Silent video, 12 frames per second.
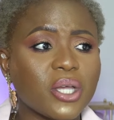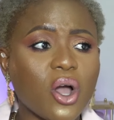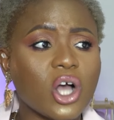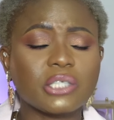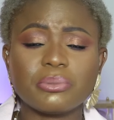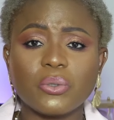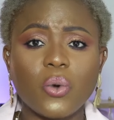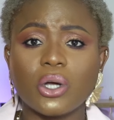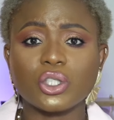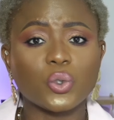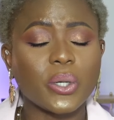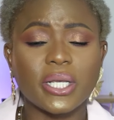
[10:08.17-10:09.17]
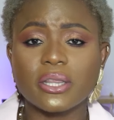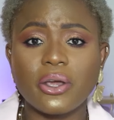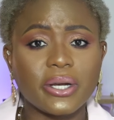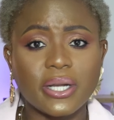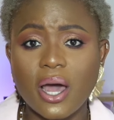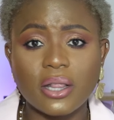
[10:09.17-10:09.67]
It cost me what, 20
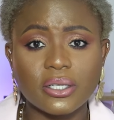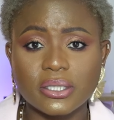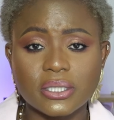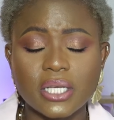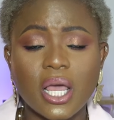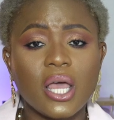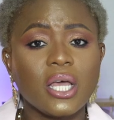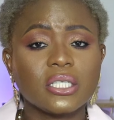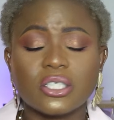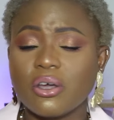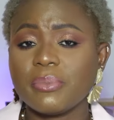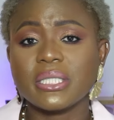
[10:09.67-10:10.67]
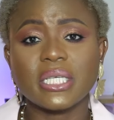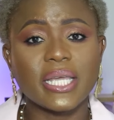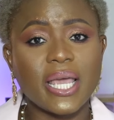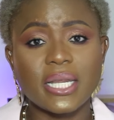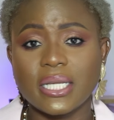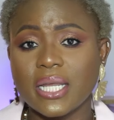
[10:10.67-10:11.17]
$30 for me to
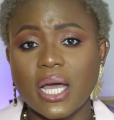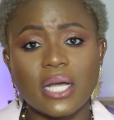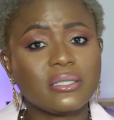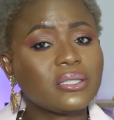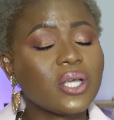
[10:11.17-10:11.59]
get it done?